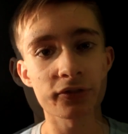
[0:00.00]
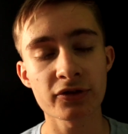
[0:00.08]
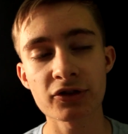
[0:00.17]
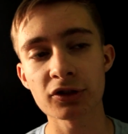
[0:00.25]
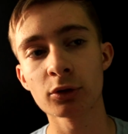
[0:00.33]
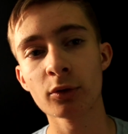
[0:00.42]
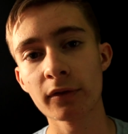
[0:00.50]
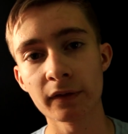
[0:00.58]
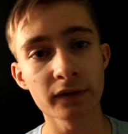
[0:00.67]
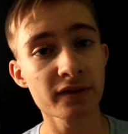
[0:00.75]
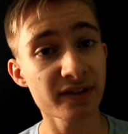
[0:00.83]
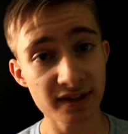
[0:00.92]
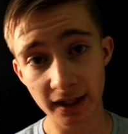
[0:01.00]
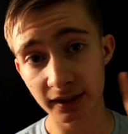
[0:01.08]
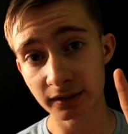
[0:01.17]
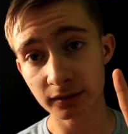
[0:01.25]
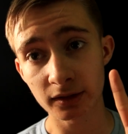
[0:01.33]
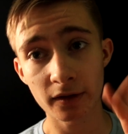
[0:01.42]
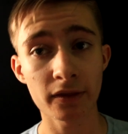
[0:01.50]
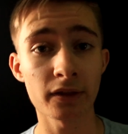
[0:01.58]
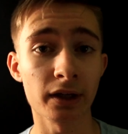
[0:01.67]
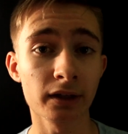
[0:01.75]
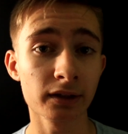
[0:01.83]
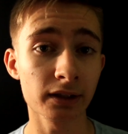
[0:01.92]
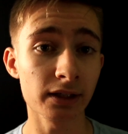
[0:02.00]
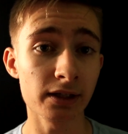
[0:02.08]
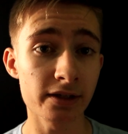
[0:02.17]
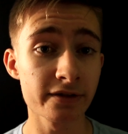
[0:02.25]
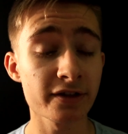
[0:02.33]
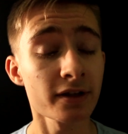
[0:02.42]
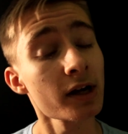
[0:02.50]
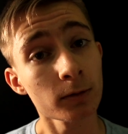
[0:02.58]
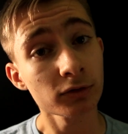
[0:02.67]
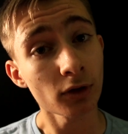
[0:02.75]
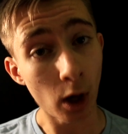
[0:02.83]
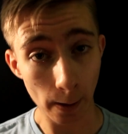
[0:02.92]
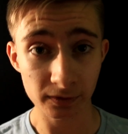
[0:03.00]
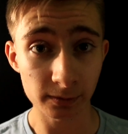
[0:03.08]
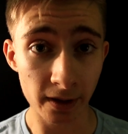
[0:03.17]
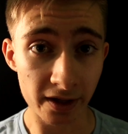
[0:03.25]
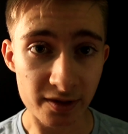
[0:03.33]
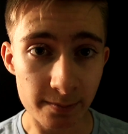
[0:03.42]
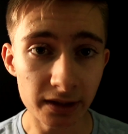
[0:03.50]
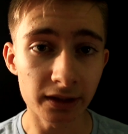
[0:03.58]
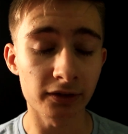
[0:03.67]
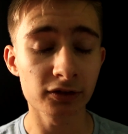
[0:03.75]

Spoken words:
So the second thing is optimize media.